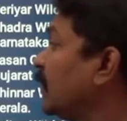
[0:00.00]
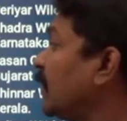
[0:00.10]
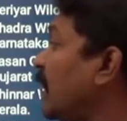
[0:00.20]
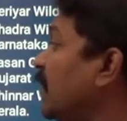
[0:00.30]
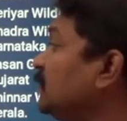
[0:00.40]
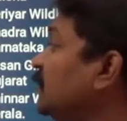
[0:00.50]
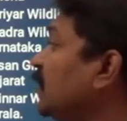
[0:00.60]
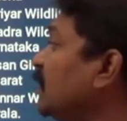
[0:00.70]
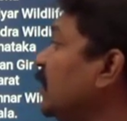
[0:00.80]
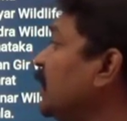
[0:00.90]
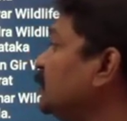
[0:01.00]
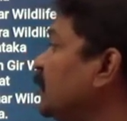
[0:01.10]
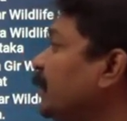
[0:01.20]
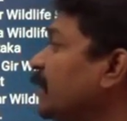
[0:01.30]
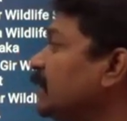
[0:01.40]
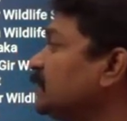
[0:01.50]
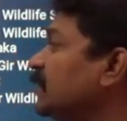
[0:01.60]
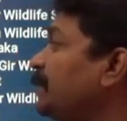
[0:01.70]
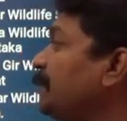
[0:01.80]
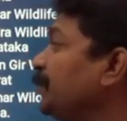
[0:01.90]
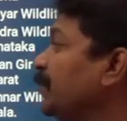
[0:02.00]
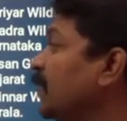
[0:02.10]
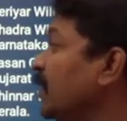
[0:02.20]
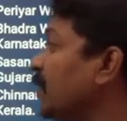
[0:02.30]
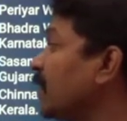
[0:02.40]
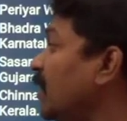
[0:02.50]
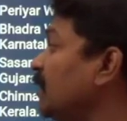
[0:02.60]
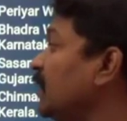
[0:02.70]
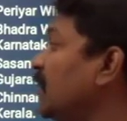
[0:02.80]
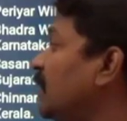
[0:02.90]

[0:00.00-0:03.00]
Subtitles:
Kaziranga National Park, Assam. Kanha